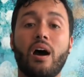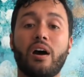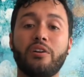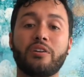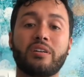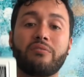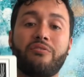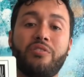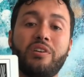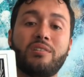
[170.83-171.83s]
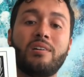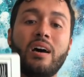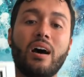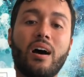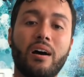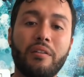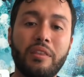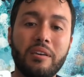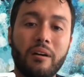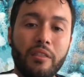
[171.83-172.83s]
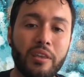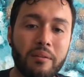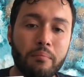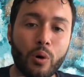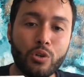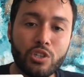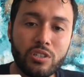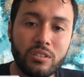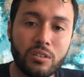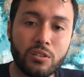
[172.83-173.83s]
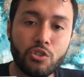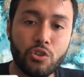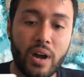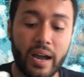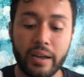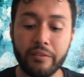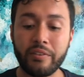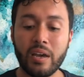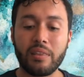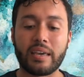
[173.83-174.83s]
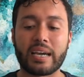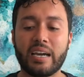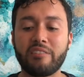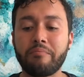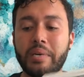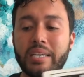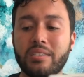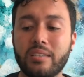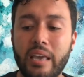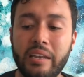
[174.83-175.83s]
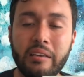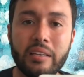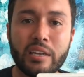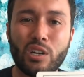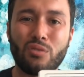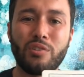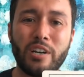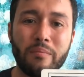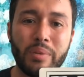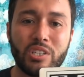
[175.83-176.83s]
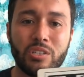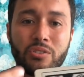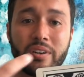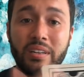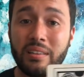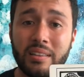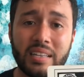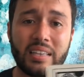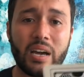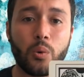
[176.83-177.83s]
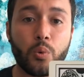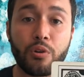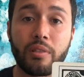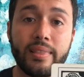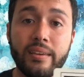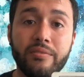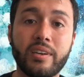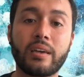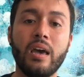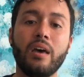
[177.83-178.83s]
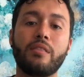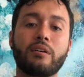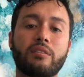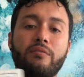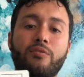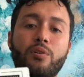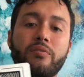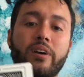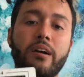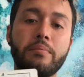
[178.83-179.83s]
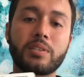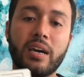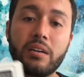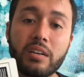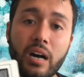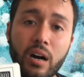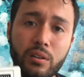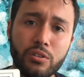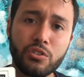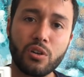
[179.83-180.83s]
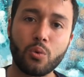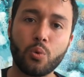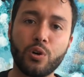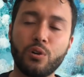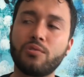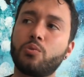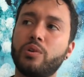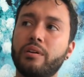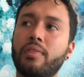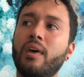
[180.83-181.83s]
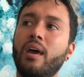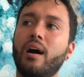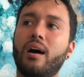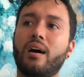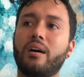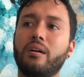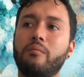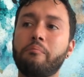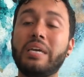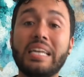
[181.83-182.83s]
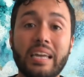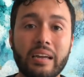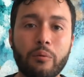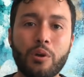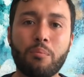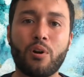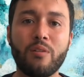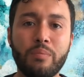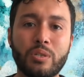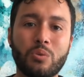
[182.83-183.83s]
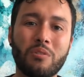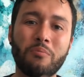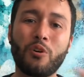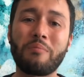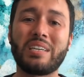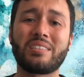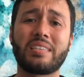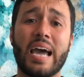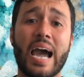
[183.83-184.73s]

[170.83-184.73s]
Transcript: Uh, you're going to feel uh, the, the emotional drive that kind of makes any like career ambitions or anything like that worth living. The, the Four of Cups kind of colors our world with Uh, meaning, with purpose, with what makes us